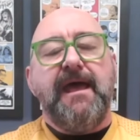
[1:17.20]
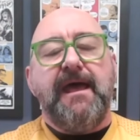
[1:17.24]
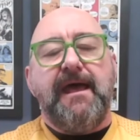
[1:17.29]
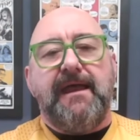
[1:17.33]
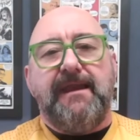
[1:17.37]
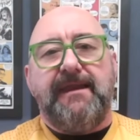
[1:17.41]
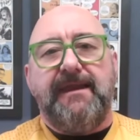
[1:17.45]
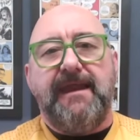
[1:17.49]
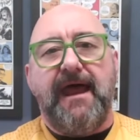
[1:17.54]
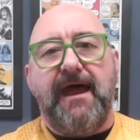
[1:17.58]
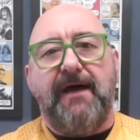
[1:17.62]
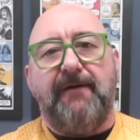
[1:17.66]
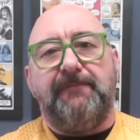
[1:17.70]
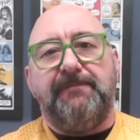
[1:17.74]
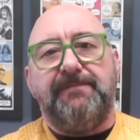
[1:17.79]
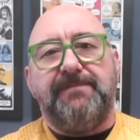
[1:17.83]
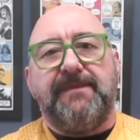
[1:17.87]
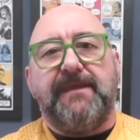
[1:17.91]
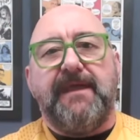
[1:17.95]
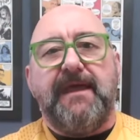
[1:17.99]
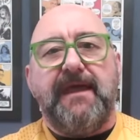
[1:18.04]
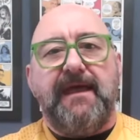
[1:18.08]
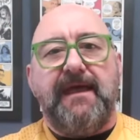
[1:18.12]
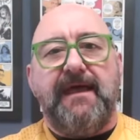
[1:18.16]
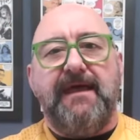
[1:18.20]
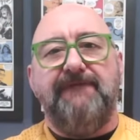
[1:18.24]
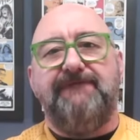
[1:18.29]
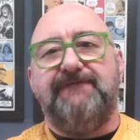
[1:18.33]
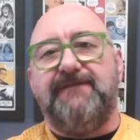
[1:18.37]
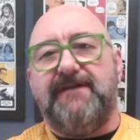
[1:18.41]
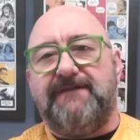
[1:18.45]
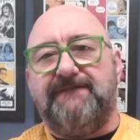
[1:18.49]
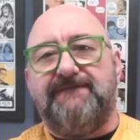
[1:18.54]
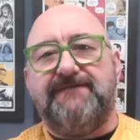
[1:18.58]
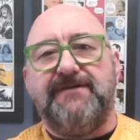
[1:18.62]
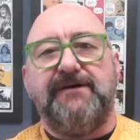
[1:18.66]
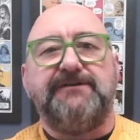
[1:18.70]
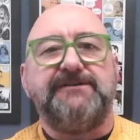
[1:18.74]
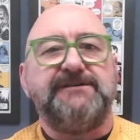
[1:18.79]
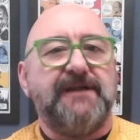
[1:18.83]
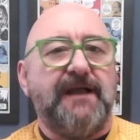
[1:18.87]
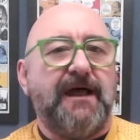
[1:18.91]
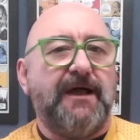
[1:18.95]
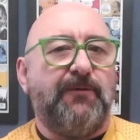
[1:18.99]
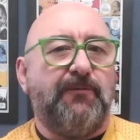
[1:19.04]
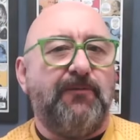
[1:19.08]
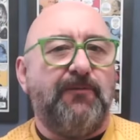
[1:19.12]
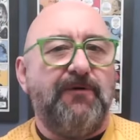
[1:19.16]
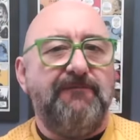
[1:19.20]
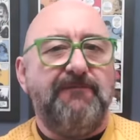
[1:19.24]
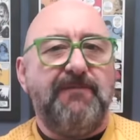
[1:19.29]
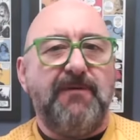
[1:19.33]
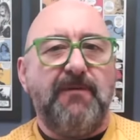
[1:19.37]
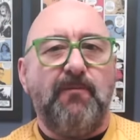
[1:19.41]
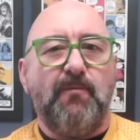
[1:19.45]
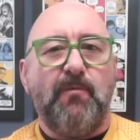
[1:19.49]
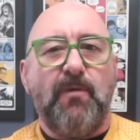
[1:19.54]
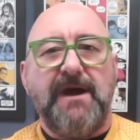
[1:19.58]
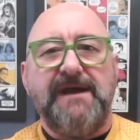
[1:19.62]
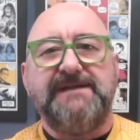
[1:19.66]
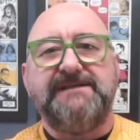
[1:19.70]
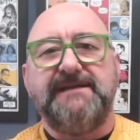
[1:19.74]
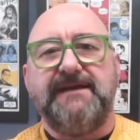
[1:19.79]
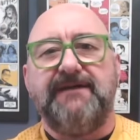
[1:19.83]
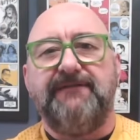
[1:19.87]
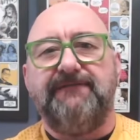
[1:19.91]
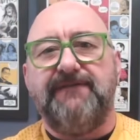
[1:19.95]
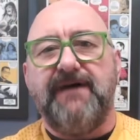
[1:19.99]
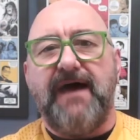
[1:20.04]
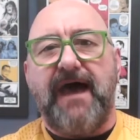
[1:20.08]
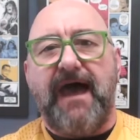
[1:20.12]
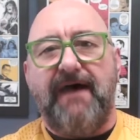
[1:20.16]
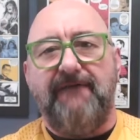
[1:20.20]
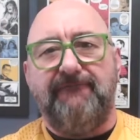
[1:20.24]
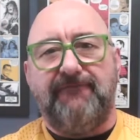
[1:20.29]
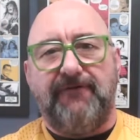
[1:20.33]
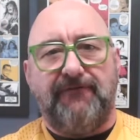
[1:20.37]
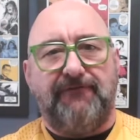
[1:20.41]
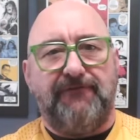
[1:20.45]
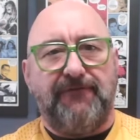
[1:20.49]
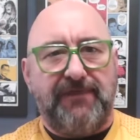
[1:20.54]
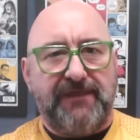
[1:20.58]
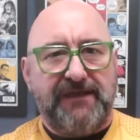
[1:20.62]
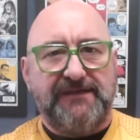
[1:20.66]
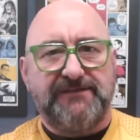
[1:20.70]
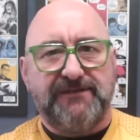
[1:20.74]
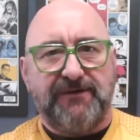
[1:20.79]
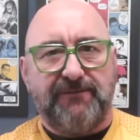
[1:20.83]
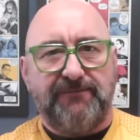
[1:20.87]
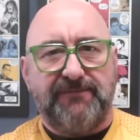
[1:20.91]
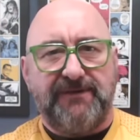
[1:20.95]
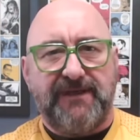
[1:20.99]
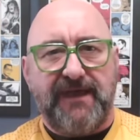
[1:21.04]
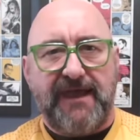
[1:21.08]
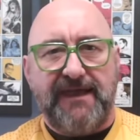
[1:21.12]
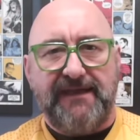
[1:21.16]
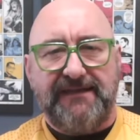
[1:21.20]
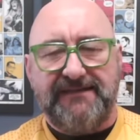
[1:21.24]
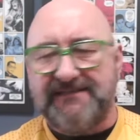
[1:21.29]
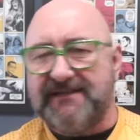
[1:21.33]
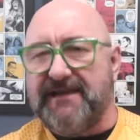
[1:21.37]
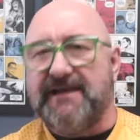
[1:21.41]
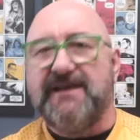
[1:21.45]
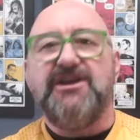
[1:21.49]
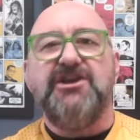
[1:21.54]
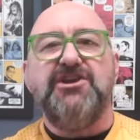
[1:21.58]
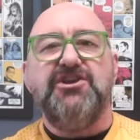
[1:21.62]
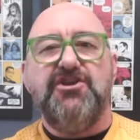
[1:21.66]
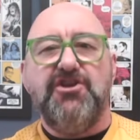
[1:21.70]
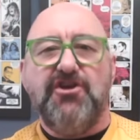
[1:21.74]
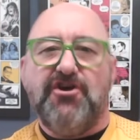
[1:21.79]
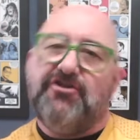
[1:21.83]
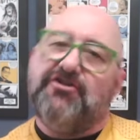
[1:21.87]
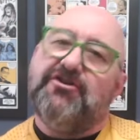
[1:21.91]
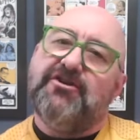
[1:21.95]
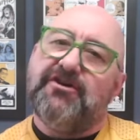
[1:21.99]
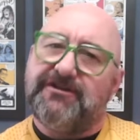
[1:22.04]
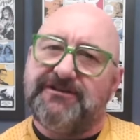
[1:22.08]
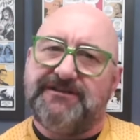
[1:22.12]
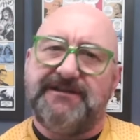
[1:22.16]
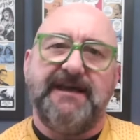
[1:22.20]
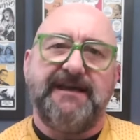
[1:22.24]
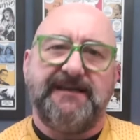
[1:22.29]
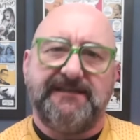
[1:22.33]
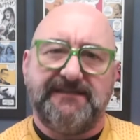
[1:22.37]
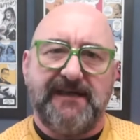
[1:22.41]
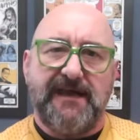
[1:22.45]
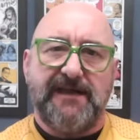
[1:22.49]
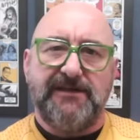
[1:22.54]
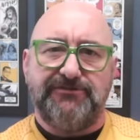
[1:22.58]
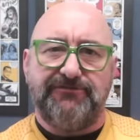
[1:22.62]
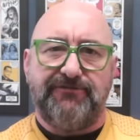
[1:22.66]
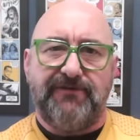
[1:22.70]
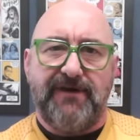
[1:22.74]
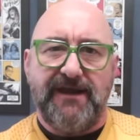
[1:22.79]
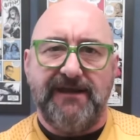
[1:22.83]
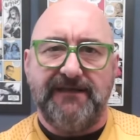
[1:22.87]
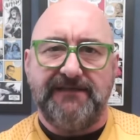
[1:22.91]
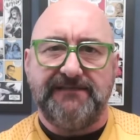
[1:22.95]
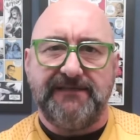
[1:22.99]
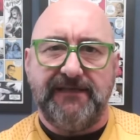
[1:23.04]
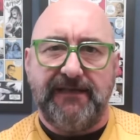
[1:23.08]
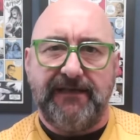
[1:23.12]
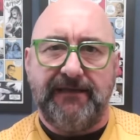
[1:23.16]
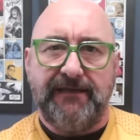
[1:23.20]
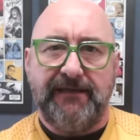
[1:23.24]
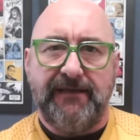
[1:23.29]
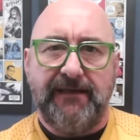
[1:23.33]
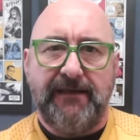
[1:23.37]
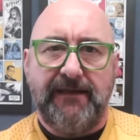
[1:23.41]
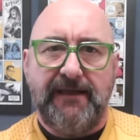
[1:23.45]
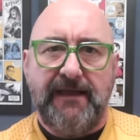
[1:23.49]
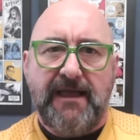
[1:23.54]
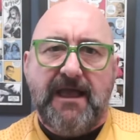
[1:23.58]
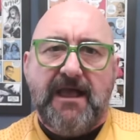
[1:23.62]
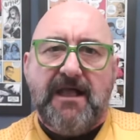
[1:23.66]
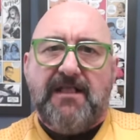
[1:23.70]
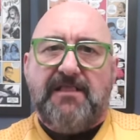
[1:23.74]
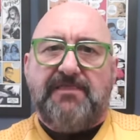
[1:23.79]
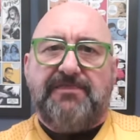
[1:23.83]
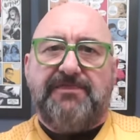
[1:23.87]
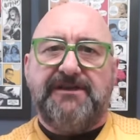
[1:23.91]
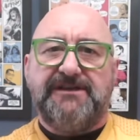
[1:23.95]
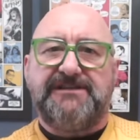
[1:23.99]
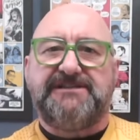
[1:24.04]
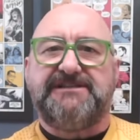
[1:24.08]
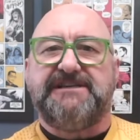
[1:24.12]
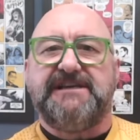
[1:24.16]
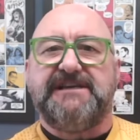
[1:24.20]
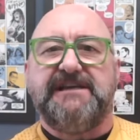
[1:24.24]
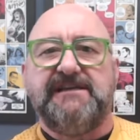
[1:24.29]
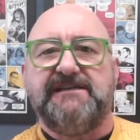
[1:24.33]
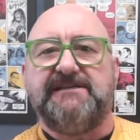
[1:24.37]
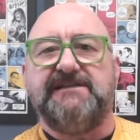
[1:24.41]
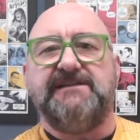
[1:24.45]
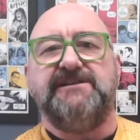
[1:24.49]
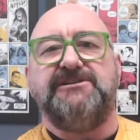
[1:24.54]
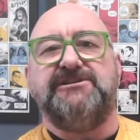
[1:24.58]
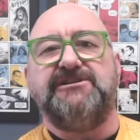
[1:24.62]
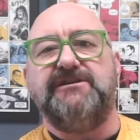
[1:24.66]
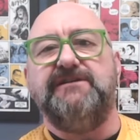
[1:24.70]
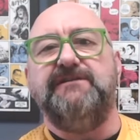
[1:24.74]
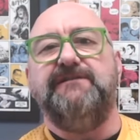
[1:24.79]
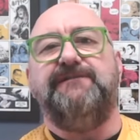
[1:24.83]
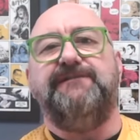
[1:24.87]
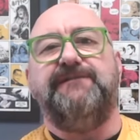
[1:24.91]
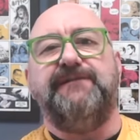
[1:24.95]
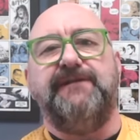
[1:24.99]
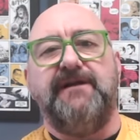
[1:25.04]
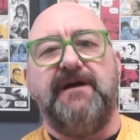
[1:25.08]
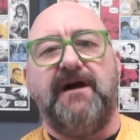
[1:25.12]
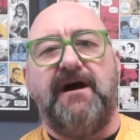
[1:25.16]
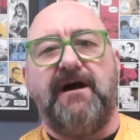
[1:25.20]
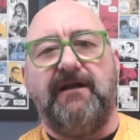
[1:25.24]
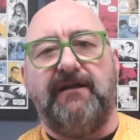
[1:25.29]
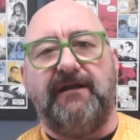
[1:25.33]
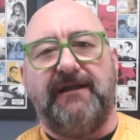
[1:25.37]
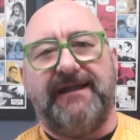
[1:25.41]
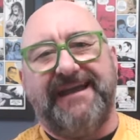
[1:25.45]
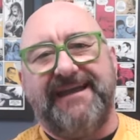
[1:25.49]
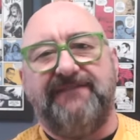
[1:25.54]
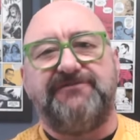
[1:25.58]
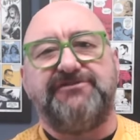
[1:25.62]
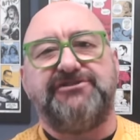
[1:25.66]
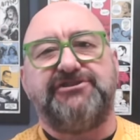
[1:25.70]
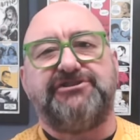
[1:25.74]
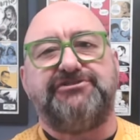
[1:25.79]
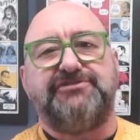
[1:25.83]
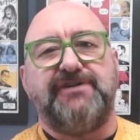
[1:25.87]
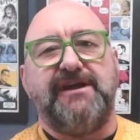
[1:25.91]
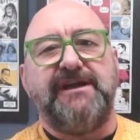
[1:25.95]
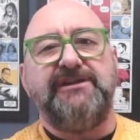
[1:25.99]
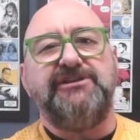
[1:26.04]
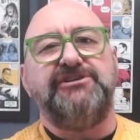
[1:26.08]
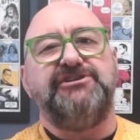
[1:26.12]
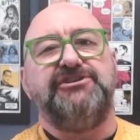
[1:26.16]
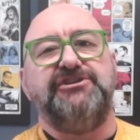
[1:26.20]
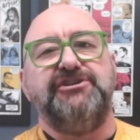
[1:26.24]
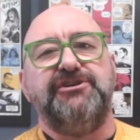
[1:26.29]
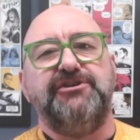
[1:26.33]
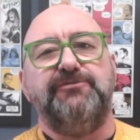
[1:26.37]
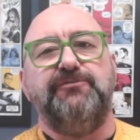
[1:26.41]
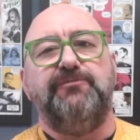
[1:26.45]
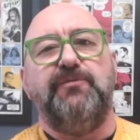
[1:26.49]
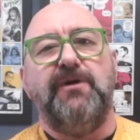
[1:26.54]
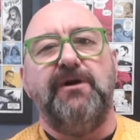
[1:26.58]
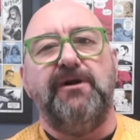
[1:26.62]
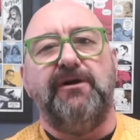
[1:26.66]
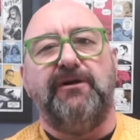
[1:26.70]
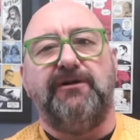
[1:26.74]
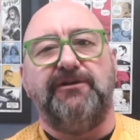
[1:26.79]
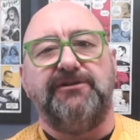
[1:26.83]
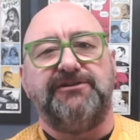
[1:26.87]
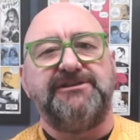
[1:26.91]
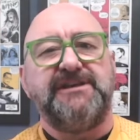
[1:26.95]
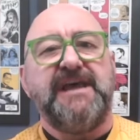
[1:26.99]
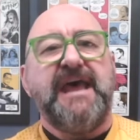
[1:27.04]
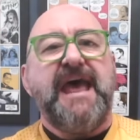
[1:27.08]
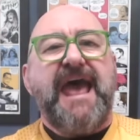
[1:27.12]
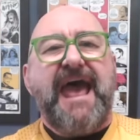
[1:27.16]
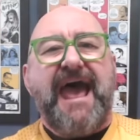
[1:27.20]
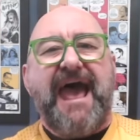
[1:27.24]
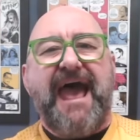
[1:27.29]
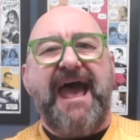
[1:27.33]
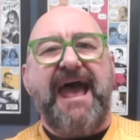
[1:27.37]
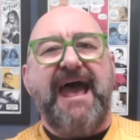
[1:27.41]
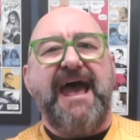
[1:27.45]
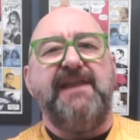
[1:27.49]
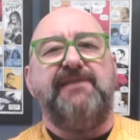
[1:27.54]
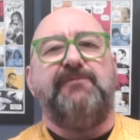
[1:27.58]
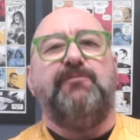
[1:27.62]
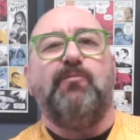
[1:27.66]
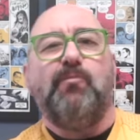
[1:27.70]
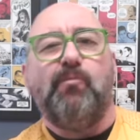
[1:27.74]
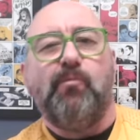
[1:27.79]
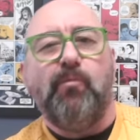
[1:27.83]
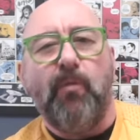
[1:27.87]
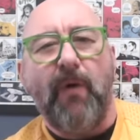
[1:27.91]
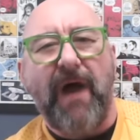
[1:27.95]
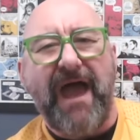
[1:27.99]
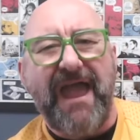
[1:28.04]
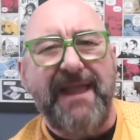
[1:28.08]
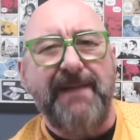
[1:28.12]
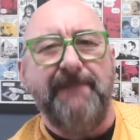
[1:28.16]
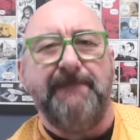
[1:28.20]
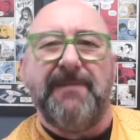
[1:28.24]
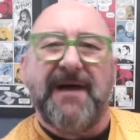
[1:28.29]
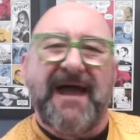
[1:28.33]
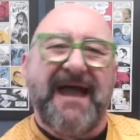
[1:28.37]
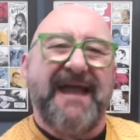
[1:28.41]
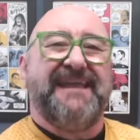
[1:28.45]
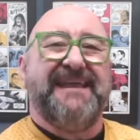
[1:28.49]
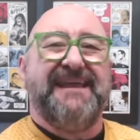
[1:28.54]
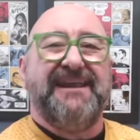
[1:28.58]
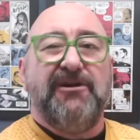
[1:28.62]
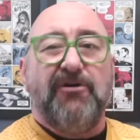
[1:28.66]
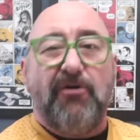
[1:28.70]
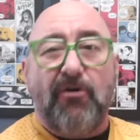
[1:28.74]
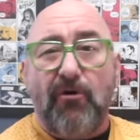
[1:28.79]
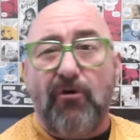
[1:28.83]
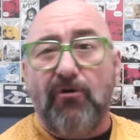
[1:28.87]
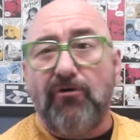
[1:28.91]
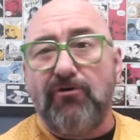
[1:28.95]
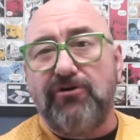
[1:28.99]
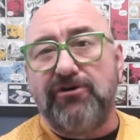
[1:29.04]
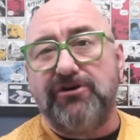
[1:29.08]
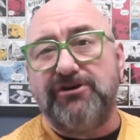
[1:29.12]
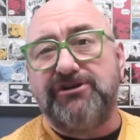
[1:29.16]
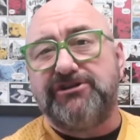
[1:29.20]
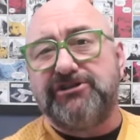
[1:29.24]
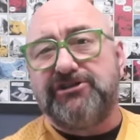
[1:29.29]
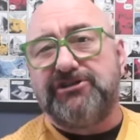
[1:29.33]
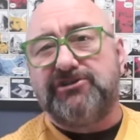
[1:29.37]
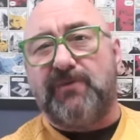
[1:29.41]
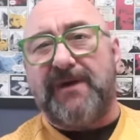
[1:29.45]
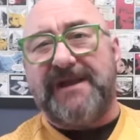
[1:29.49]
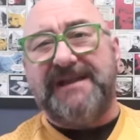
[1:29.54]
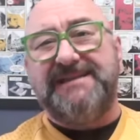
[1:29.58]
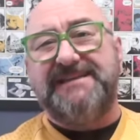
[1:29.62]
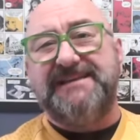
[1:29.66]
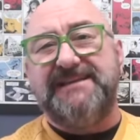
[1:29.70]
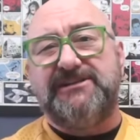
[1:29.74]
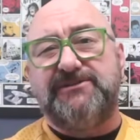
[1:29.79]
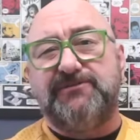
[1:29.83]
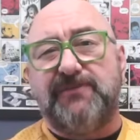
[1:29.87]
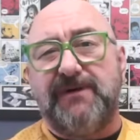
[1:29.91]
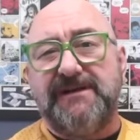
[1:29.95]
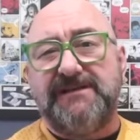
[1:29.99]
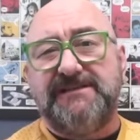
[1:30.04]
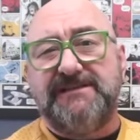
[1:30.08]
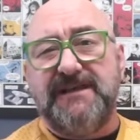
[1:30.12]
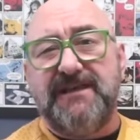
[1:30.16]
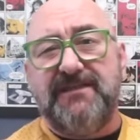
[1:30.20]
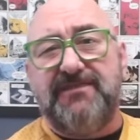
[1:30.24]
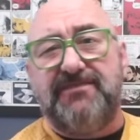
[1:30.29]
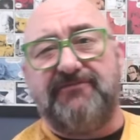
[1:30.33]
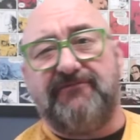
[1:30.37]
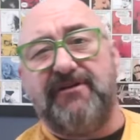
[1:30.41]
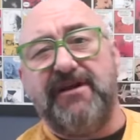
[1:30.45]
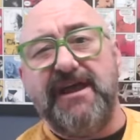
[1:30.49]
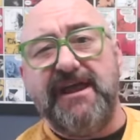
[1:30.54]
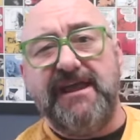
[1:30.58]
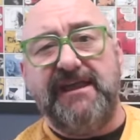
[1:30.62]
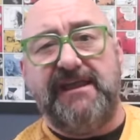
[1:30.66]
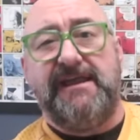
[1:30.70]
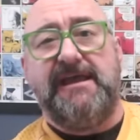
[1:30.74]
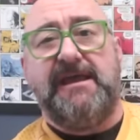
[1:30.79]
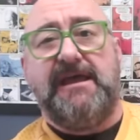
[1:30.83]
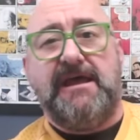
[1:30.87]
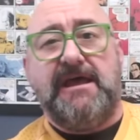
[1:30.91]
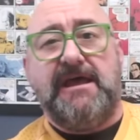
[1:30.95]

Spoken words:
Now, if it feels like we've been waiting forever for this update, you're not exaggerating. The Season 2 finale of Strange New Worlds aired way back in August 2023,